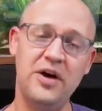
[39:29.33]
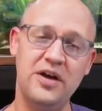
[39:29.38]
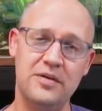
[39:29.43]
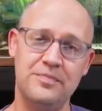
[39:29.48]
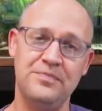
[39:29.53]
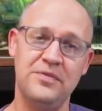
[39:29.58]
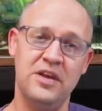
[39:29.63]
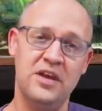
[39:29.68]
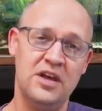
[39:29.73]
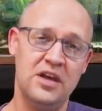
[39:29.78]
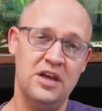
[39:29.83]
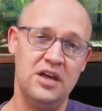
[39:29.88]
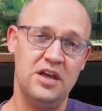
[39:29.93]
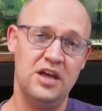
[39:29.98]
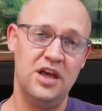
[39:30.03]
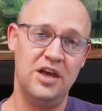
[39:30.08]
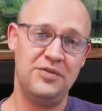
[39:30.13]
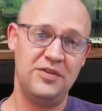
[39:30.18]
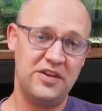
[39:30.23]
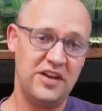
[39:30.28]
But
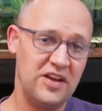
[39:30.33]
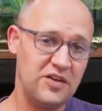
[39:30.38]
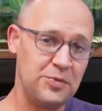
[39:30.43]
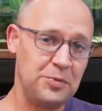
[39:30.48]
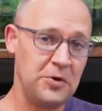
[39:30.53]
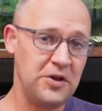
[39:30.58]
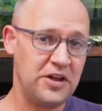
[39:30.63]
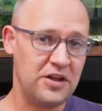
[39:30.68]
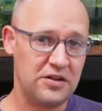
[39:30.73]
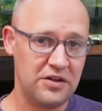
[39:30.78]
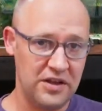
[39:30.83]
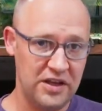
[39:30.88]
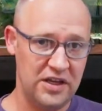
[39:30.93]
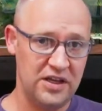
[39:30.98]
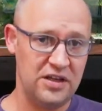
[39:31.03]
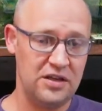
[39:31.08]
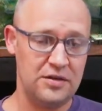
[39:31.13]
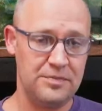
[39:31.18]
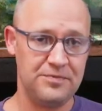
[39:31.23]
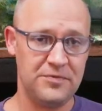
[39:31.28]
If the tank's pretty
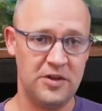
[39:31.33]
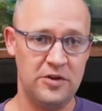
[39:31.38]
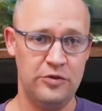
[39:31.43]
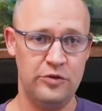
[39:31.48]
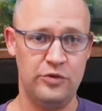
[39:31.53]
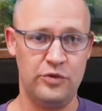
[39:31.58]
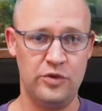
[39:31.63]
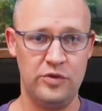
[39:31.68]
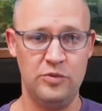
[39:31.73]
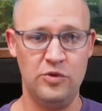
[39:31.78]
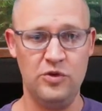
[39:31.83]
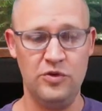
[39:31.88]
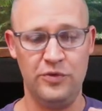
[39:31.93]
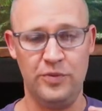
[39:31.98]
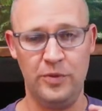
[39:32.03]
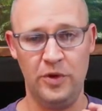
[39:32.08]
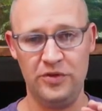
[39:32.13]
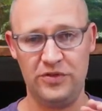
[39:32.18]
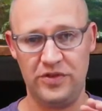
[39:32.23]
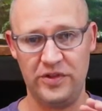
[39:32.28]
clean and you've
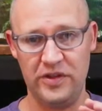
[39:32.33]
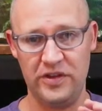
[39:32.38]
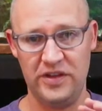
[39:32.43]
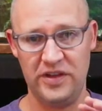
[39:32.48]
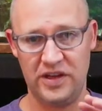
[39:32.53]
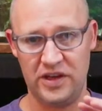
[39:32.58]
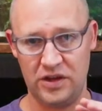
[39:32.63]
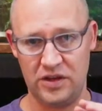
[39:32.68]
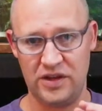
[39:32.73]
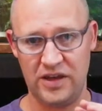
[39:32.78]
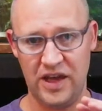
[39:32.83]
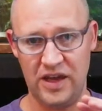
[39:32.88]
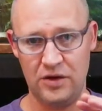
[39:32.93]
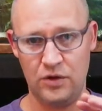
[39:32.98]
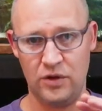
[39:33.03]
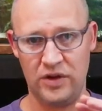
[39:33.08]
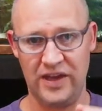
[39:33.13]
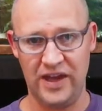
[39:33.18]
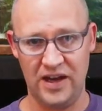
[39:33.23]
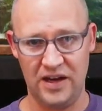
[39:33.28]
removed most of the decaying
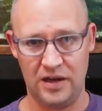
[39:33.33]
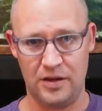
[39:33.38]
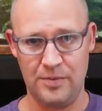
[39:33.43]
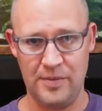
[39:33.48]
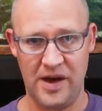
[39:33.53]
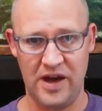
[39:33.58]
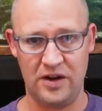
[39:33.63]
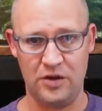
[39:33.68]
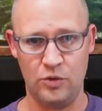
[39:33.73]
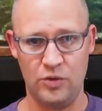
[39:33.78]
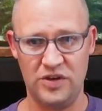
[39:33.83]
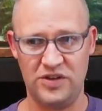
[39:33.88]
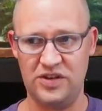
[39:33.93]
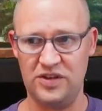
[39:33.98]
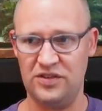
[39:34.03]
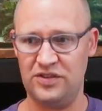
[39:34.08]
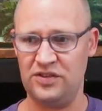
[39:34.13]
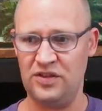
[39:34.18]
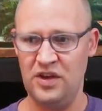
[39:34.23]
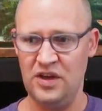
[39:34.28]
organic matter, which
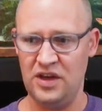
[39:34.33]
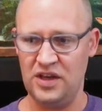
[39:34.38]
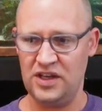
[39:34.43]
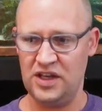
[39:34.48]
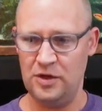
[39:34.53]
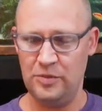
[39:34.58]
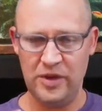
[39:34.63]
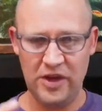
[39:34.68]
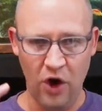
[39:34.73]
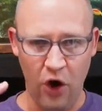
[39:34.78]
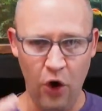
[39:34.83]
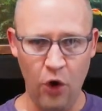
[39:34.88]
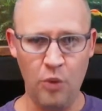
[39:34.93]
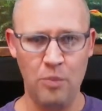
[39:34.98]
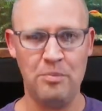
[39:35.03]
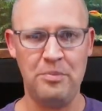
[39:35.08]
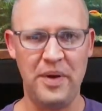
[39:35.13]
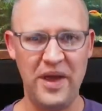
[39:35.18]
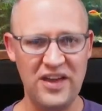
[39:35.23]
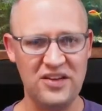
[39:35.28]
is going to be
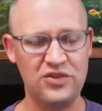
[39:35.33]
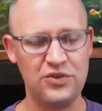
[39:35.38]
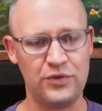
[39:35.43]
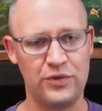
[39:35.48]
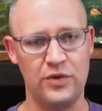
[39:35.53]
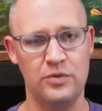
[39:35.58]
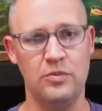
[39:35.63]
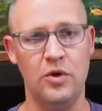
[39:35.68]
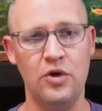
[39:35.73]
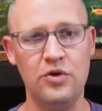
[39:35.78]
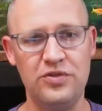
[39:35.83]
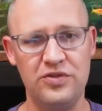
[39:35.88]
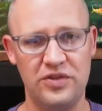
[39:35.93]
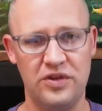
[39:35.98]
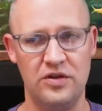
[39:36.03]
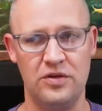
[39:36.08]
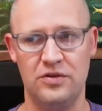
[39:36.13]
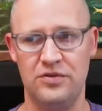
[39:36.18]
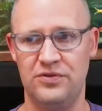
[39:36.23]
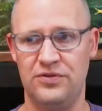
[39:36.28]
home base for
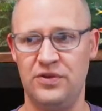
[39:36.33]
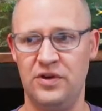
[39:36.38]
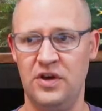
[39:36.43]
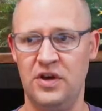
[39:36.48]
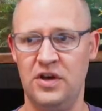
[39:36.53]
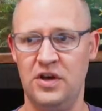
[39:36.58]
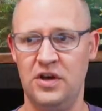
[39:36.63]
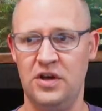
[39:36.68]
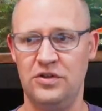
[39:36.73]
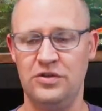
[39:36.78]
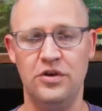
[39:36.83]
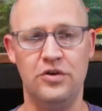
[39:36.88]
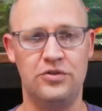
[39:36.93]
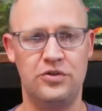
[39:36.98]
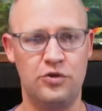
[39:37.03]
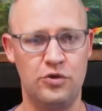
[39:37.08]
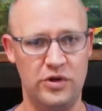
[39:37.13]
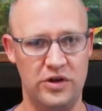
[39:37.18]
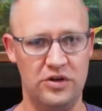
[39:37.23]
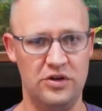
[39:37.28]
most of those
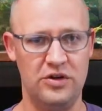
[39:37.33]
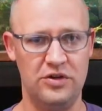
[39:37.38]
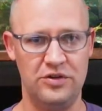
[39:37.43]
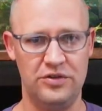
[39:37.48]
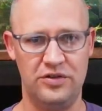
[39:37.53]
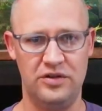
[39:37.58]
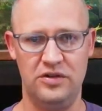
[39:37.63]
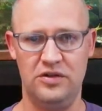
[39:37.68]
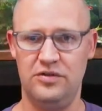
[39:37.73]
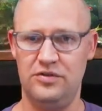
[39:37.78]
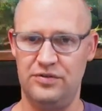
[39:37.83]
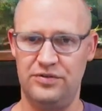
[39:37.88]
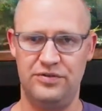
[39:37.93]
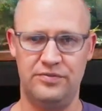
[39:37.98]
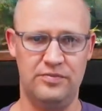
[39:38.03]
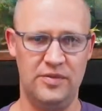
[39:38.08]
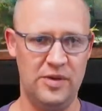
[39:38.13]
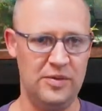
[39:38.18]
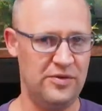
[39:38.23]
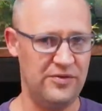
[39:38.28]
critters, and
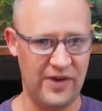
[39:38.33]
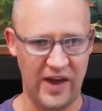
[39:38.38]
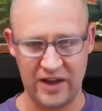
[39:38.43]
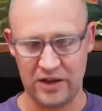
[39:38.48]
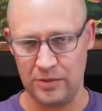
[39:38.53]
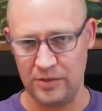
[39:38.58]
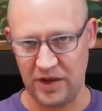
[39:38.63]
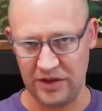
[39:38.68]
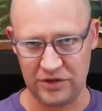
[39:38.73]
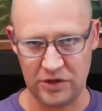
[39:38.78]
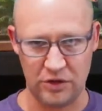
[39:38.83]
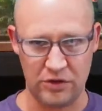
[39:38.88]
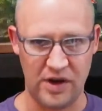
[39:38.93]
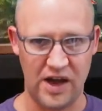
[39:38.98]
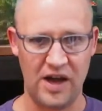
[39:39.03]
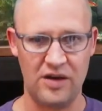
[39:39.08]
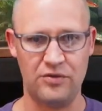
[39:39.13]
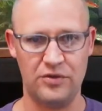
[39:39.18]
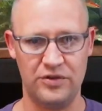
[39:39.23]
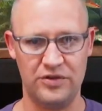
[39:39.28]
you've maybe vacuumed out the
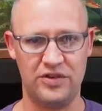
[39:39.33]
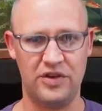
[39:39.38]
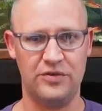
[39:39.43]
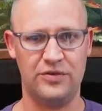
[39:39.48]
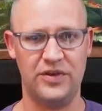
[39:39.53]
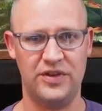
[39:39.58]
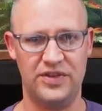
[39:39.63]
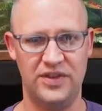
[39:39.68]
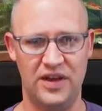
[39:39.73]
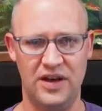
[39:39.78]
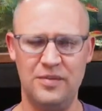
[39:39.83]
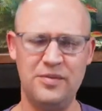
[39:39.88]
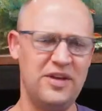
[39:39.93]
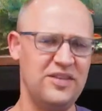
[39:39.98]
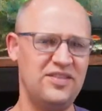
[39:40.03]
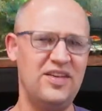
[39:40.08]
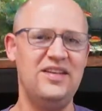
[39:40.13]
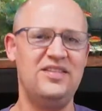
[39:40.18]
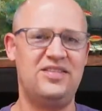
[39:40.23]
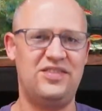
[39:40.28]
gravel and stuff like that. I'm
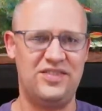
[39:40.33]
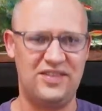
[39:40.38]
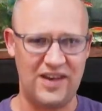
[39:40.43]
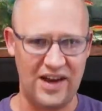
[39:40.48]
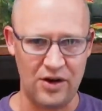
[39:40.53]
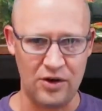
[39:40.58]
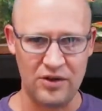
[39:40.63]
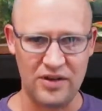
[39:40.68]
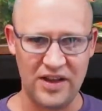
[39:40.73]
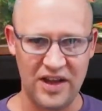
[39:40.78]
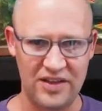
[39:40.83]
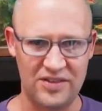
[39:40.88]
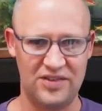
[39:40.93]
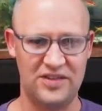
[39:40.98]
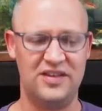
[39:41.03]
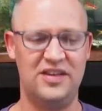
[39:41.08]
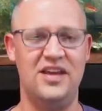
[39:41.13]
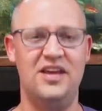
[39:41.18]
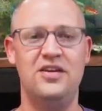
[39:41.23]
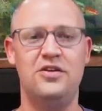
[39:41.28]
not saying sterilize
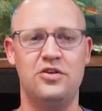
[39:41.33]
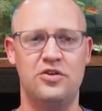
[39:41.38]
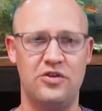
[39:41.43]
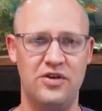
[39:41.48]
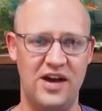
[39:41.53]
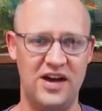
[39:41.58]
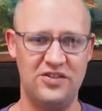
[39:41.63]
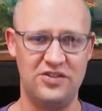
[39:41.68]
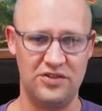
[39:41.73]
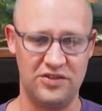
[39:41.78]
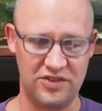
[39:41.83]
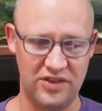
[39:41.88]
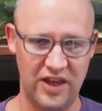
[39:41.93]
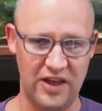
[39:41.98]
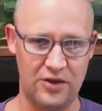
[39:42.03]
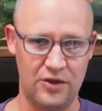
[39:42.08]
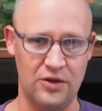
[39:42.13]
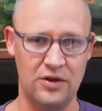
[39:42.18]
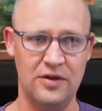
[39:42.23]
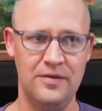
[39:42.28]
the tank or crash your
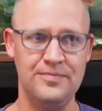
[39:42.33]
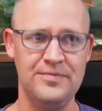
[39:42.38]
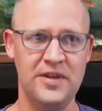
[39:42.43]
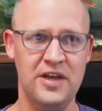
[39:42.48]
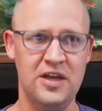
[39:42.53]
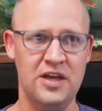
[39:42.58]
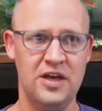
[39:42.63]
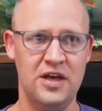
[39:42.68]
cycle.